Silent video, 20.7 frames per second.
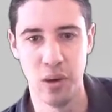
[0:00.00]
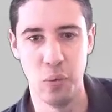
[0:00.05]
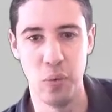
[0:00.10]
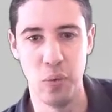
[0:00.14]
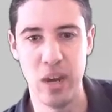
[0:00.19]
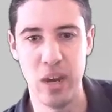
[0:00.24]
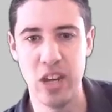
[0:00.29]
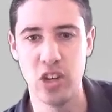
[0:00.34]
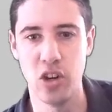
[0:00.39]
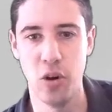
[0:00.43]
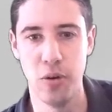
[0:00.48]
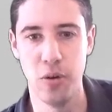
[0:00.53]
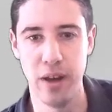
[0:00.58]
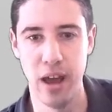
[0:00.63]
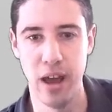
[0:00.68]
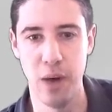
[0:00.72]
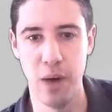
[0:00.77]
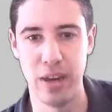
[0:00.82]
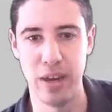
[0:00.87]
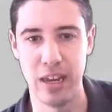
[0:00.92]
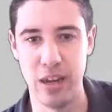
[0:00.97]
we showed
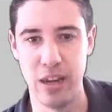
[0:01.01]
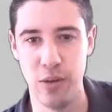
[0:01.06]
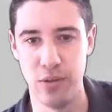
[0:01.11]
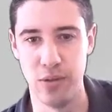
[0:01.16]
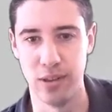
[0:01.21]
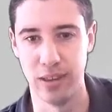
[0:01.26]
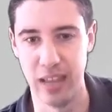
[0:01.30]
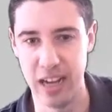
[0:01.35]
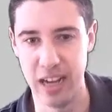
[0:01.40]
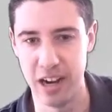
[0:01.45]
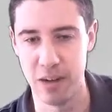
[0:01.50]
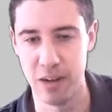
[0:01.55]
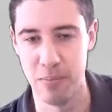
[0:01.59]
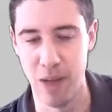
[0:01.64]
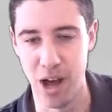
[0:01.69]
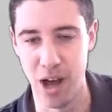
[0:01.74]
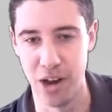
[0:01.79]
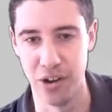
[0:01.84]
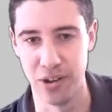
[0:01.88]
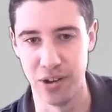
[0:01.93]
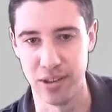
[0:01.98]
how we can use linear
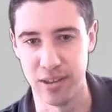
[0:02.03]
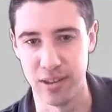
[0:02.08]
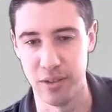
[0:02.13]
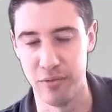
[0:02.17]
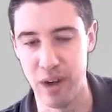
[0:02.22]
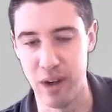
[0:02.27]
models to